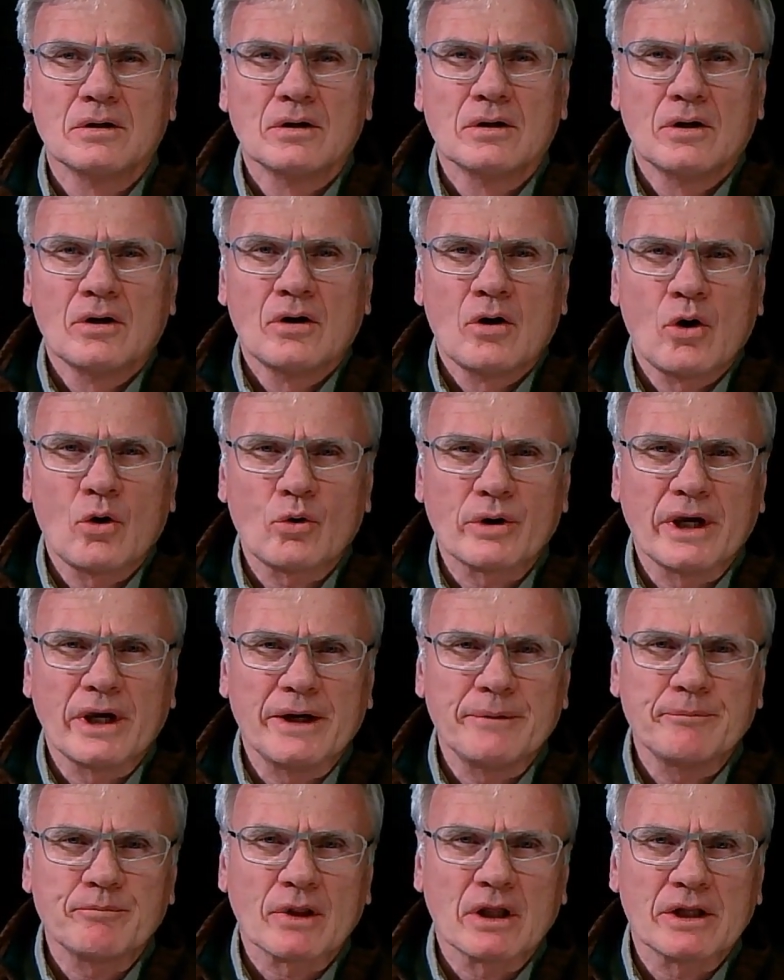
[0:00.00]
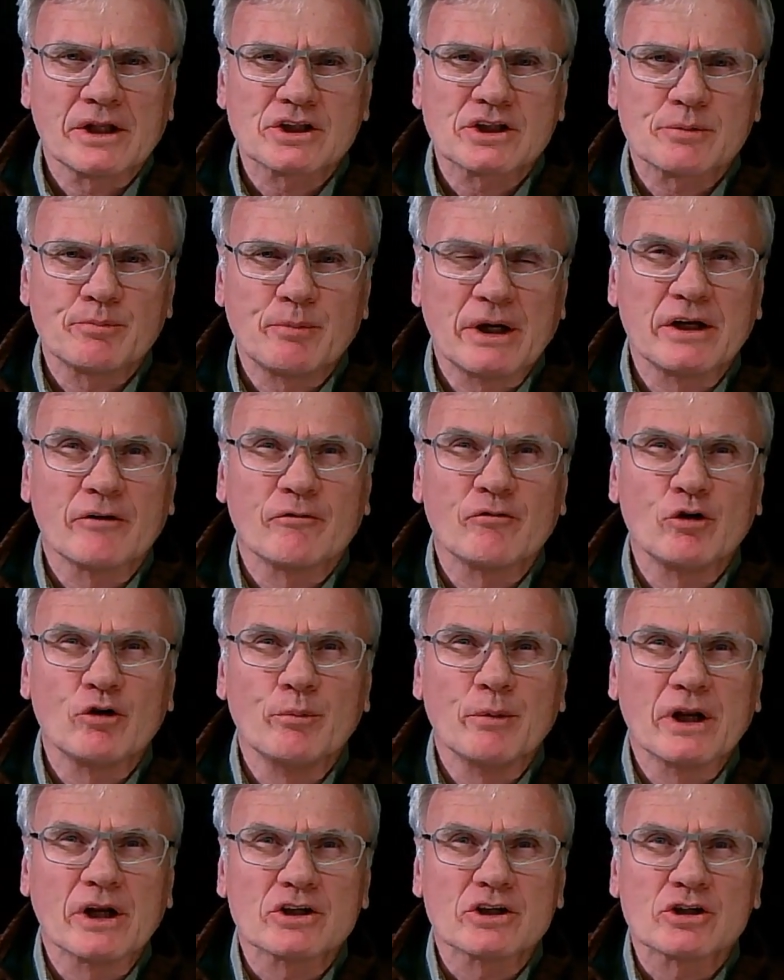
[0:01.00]
Okay, let's spend a few
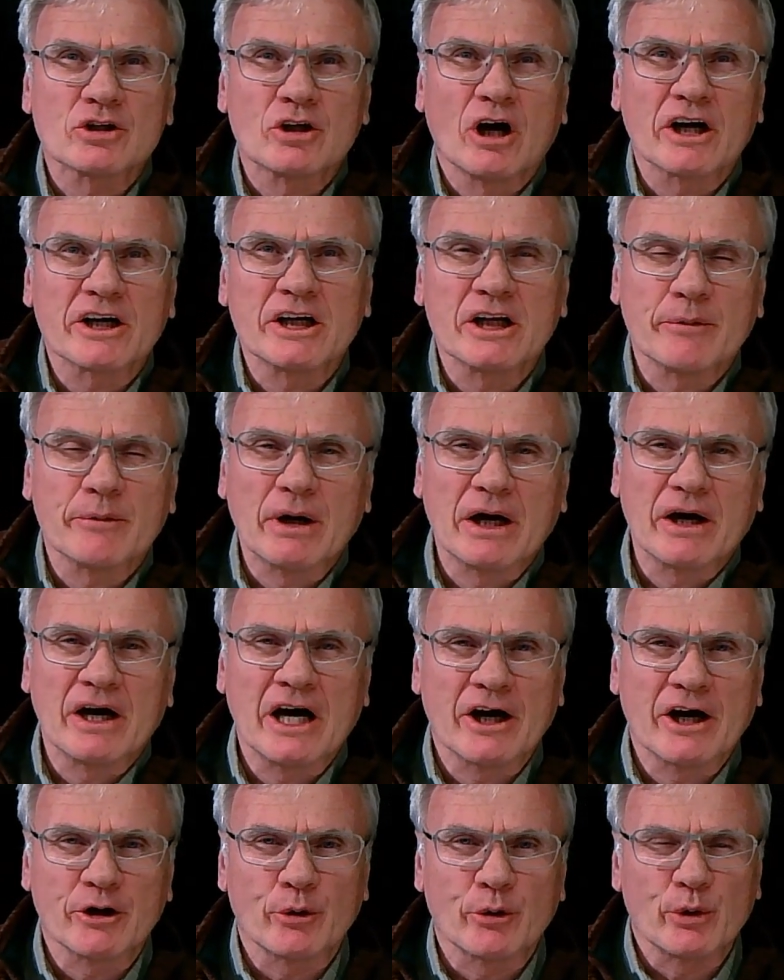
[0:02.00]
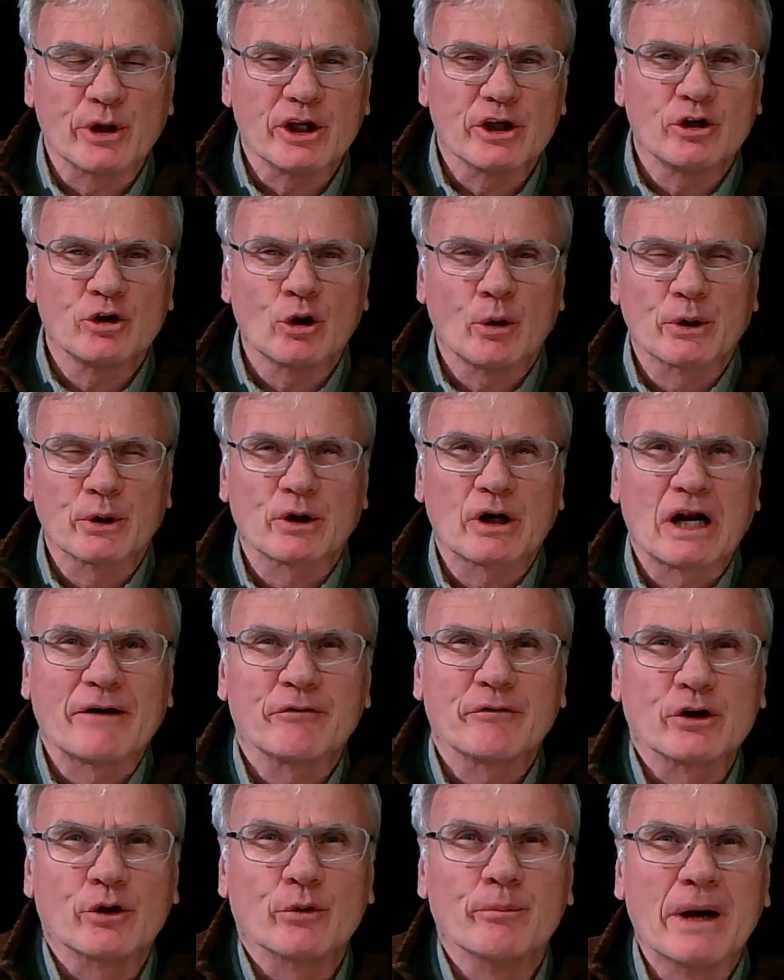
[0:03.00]
minutes talking about how to read
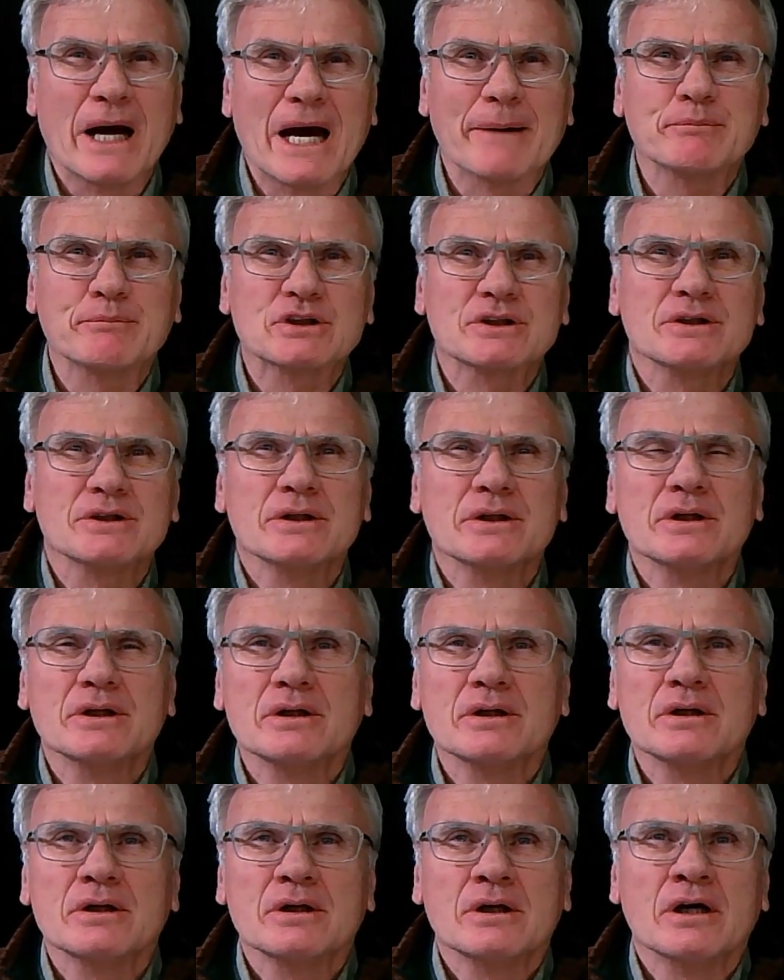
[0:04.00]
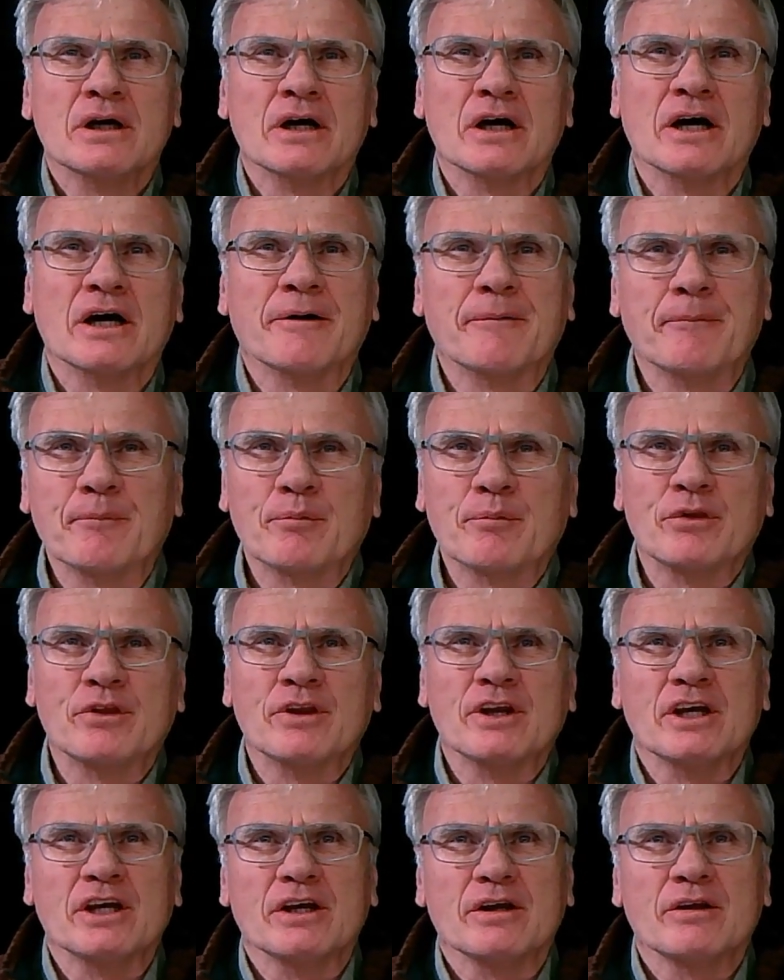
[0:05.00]
topographical maps.
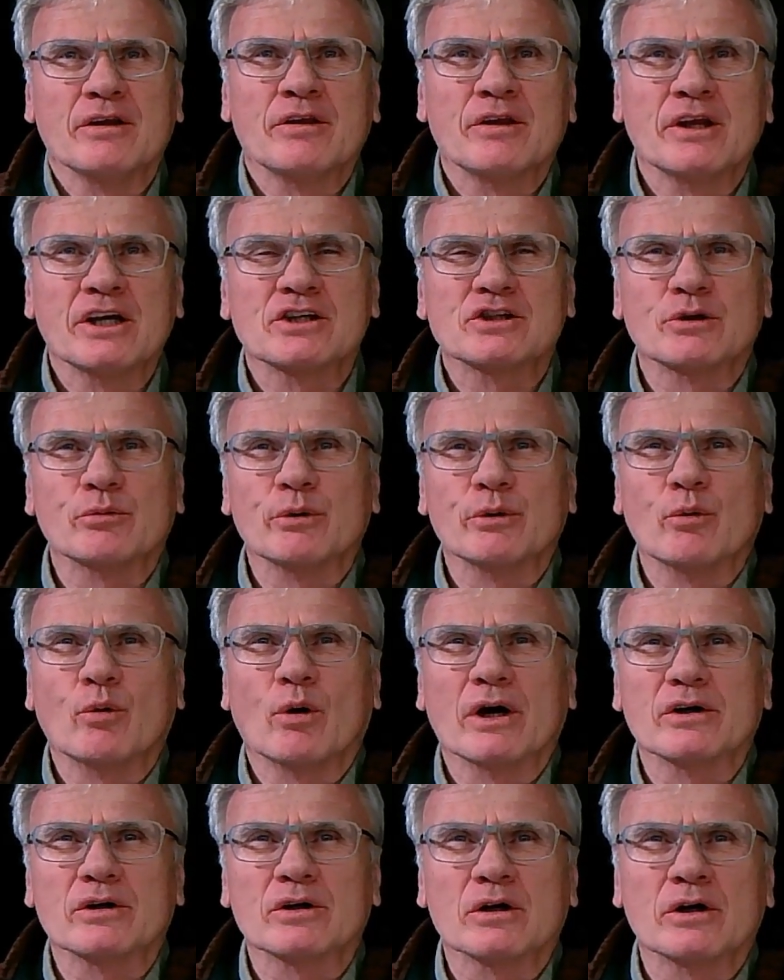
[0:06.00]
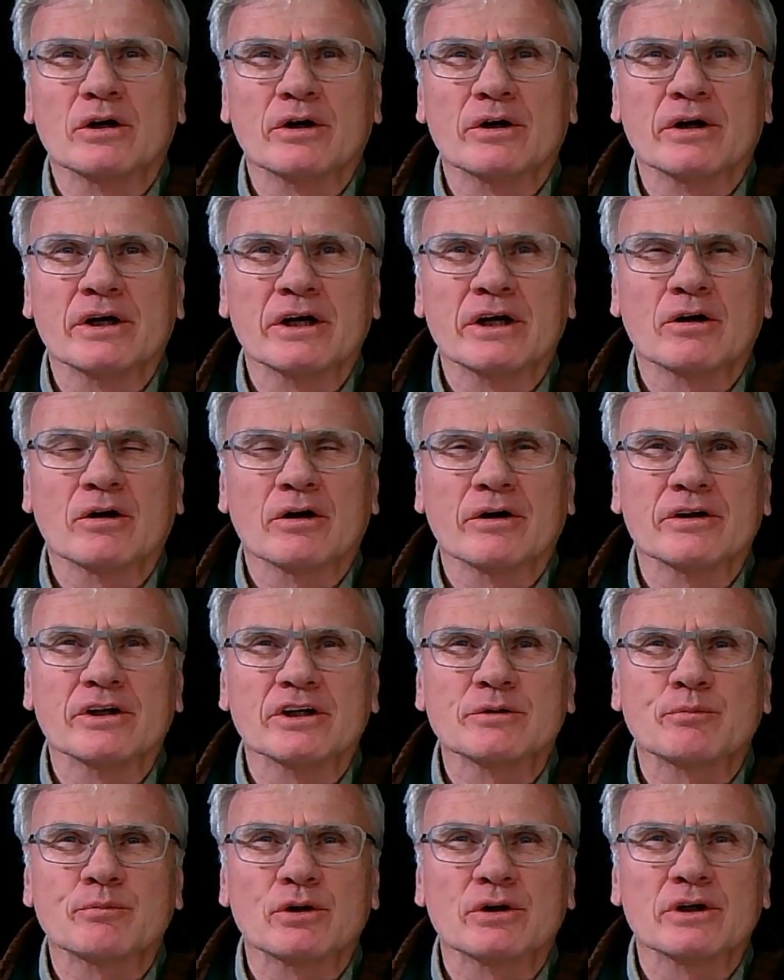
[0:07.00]
The things that we want to learn here on this
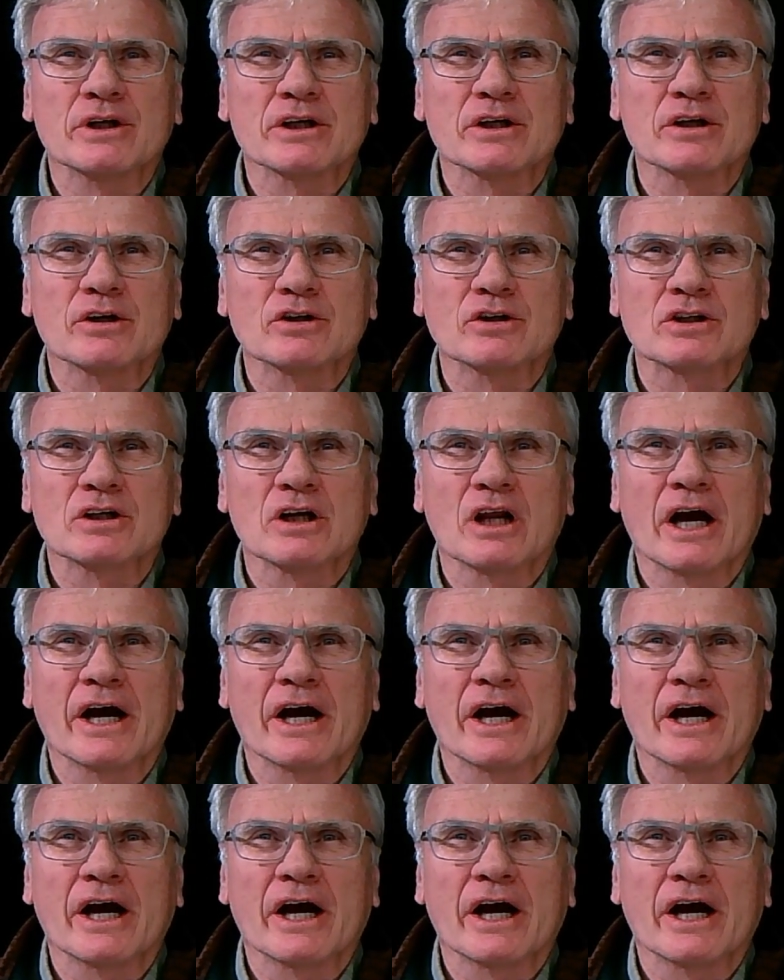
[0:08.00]
particular slide